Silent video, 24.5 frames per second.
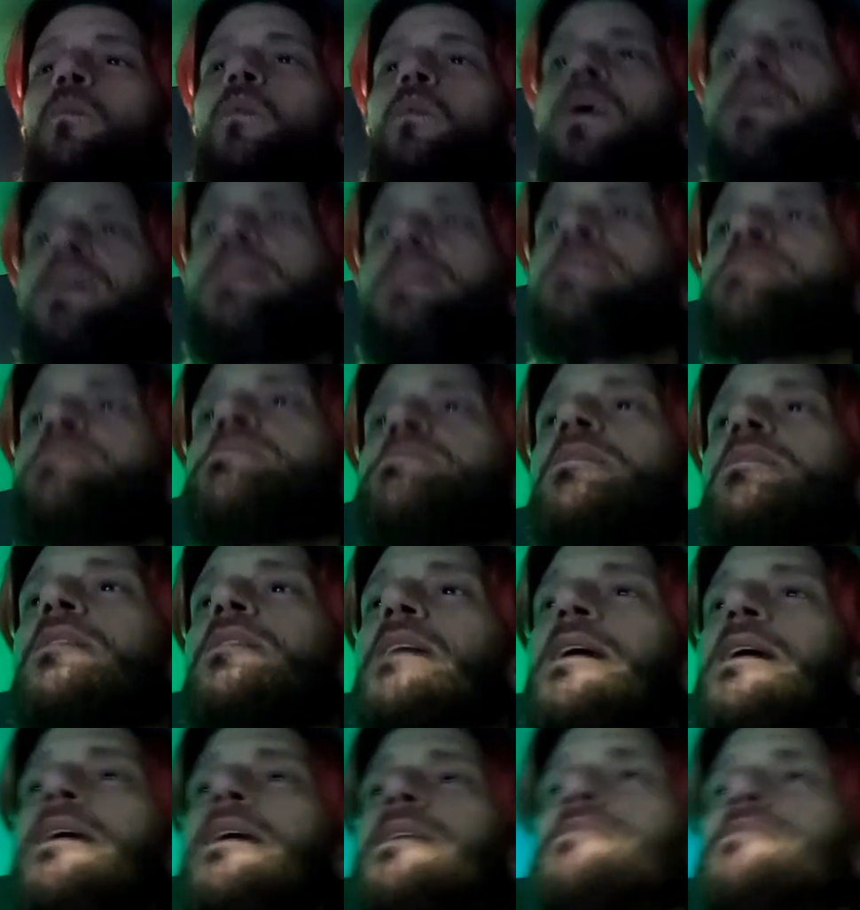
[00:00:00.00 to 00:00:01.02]
What is the
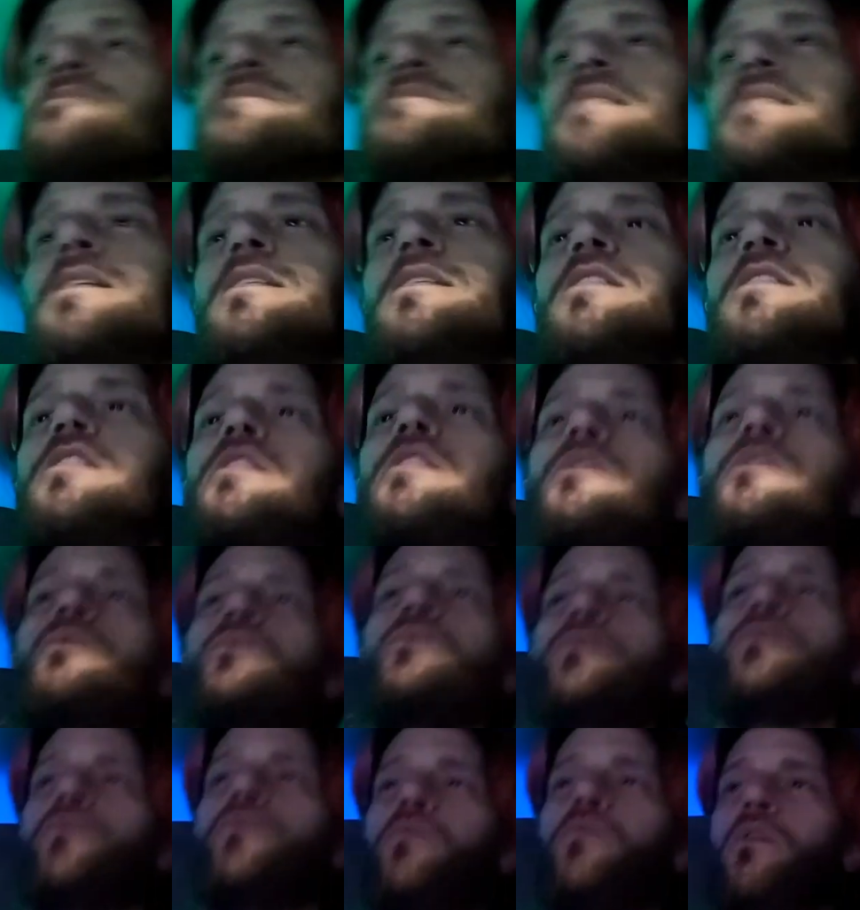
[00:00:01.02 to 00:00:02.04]
last thing you
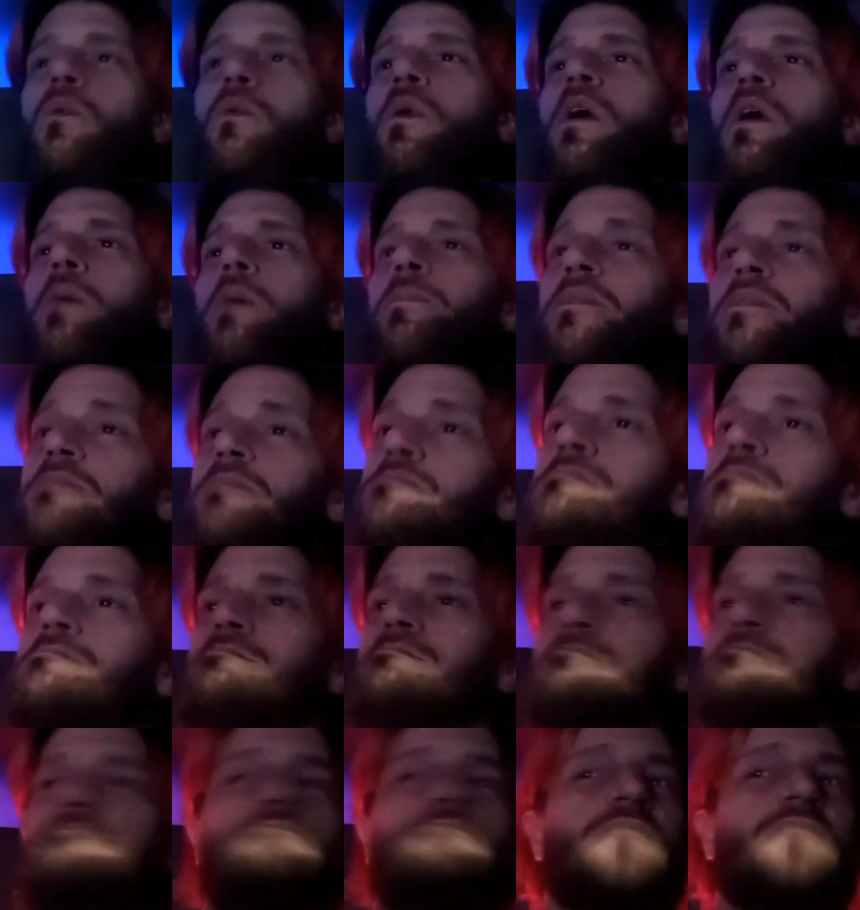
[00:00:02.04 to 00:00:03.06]
threw up?
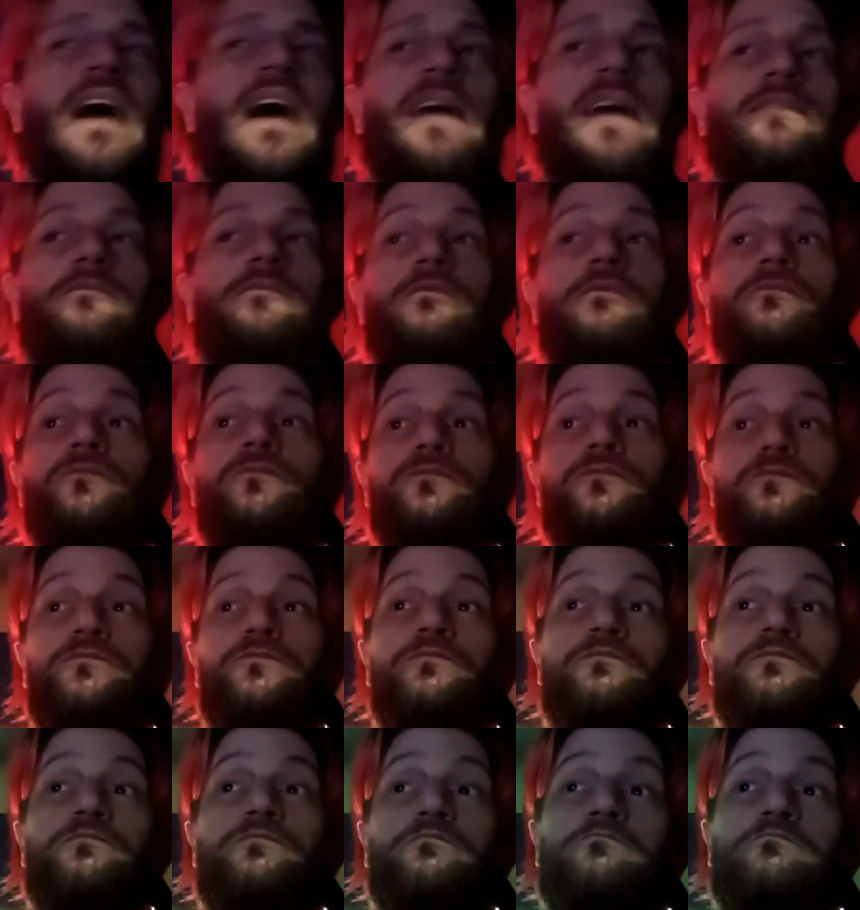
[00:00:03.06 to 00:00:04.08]
That's a
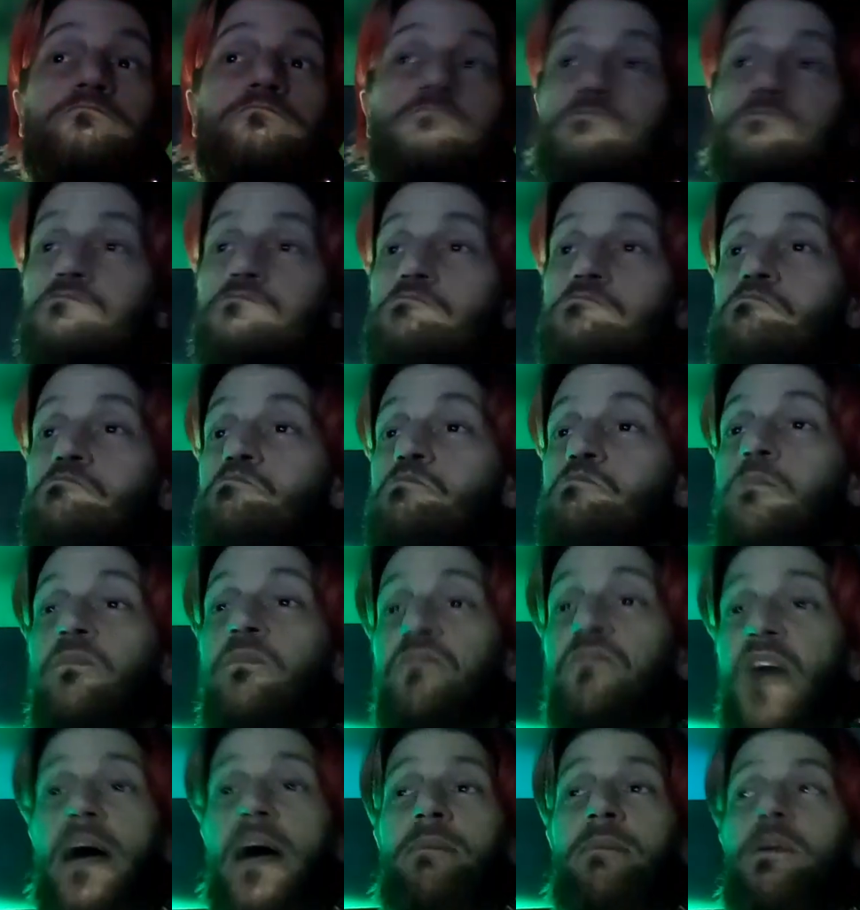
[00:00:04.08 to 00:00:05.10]

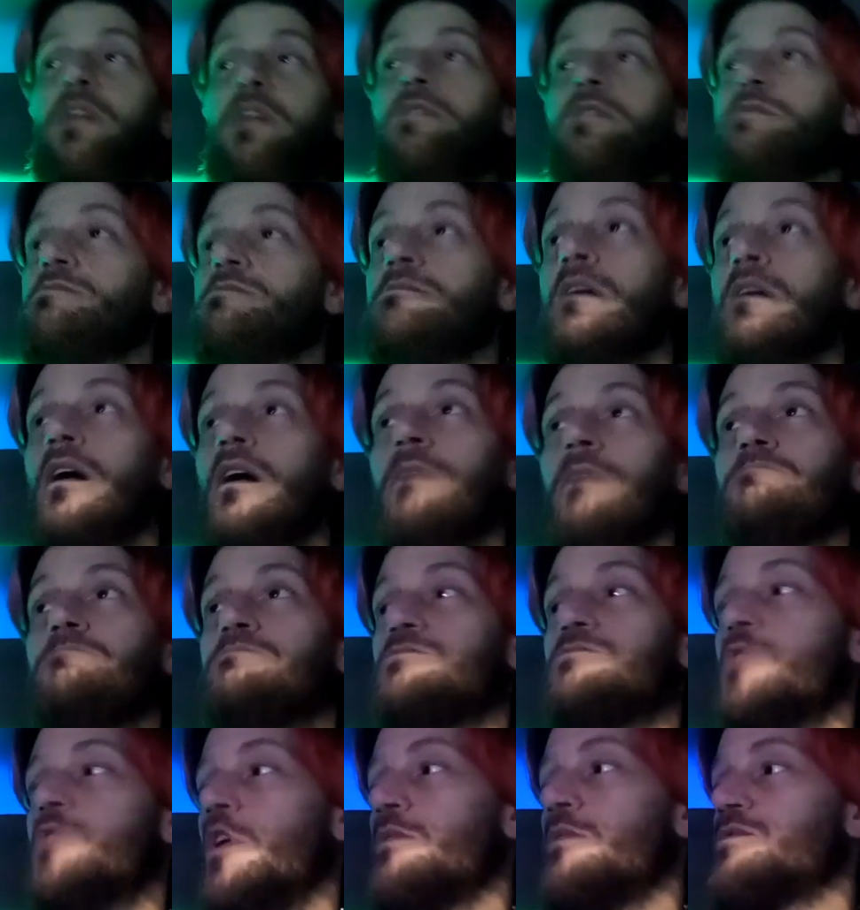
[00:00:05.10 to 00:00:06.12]
fabulous
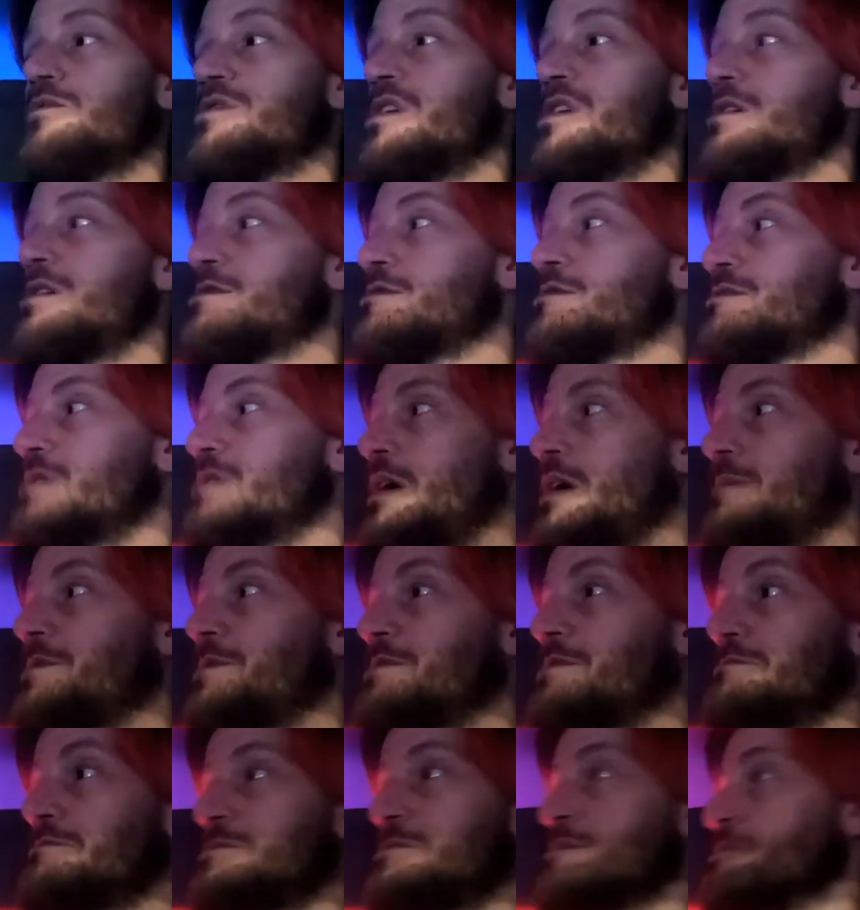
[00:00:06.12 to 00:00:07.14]
conversational topic.